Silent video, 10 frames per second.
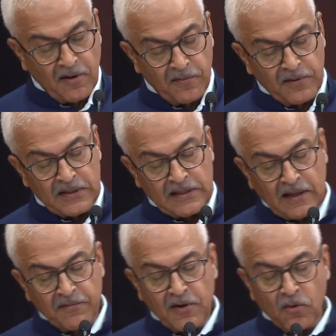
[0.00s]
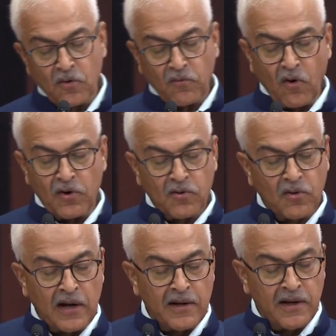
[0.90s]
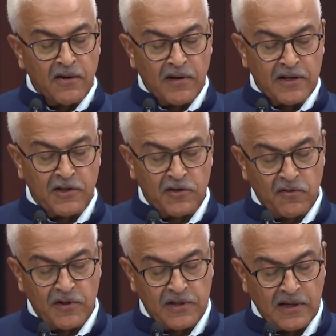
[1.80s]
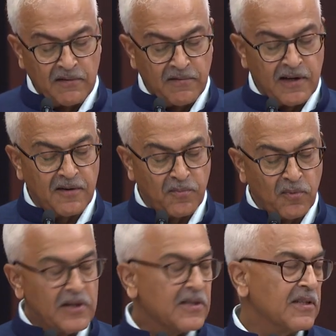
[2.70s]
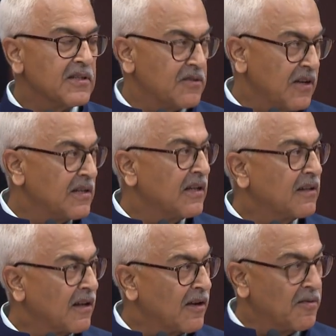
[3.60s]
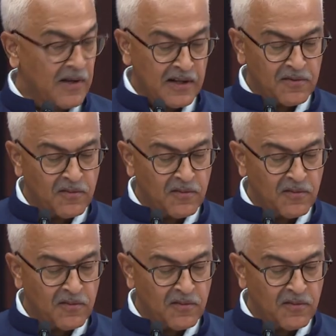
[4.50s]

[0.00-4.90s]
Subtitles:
officers that we don't want to continue in a situation where police is chasing the criminals.